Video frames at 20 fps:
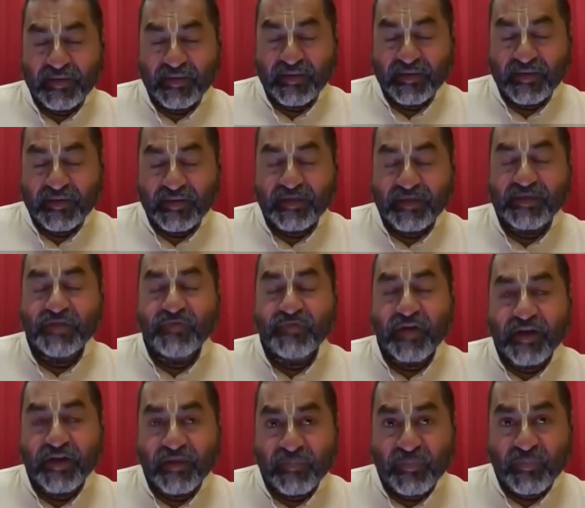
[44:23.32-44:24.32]
This is
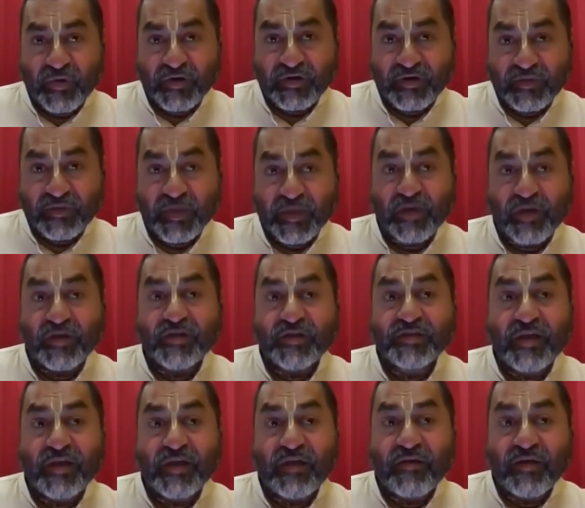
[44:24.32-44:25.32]
very important
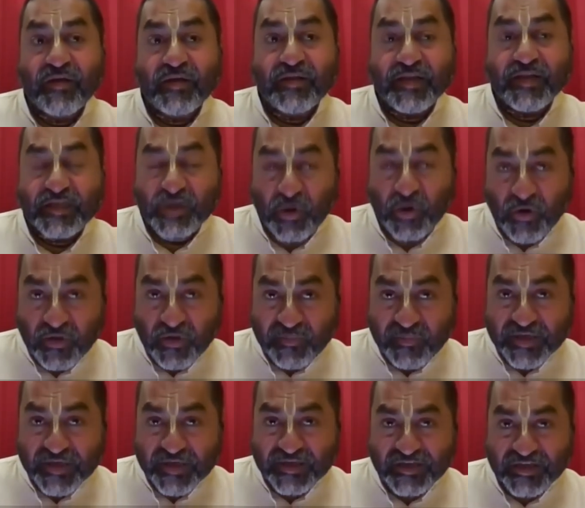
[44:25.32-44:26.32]
because this whole
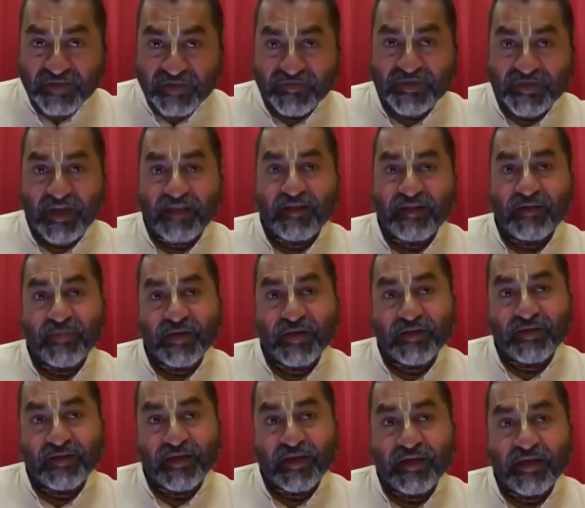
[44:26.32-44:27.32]
business of sadhana
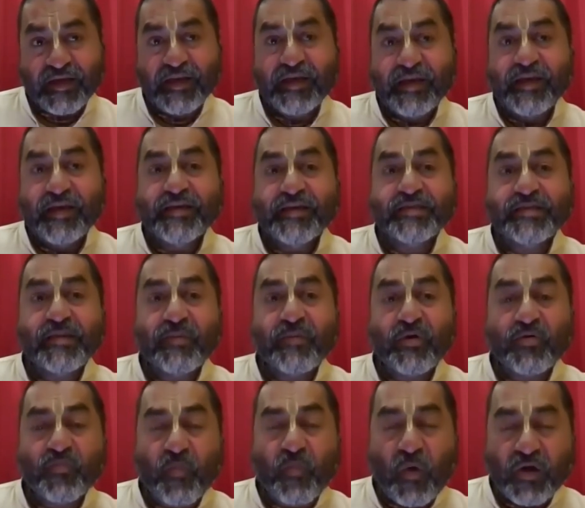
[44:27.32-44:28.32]
bhakti is
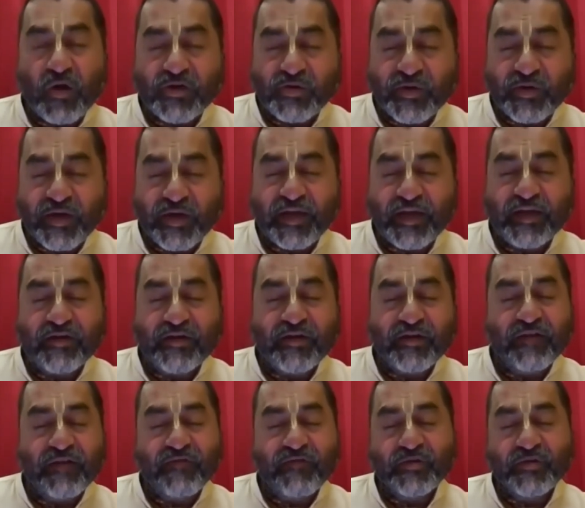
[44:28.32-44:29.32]
about watering and
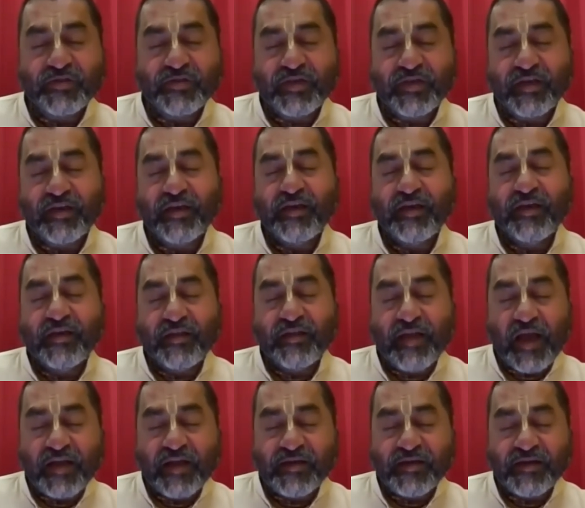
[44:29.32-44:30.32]
reinforcing the
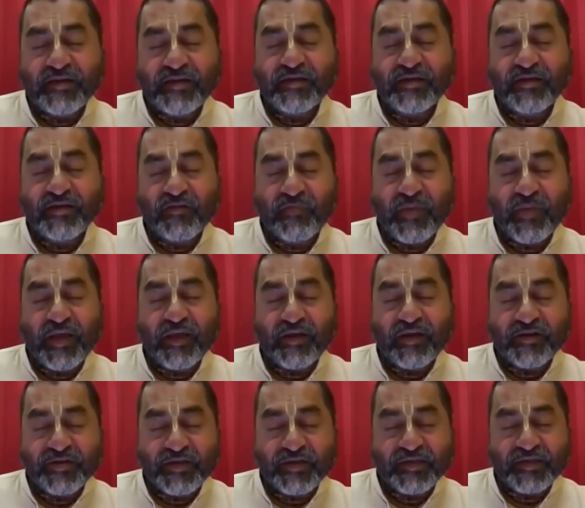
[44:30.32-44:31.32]
identity of being
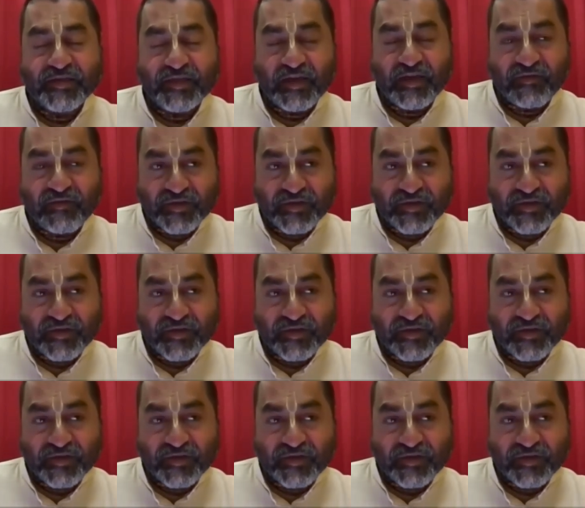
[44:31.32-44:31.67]
Krishna's servant.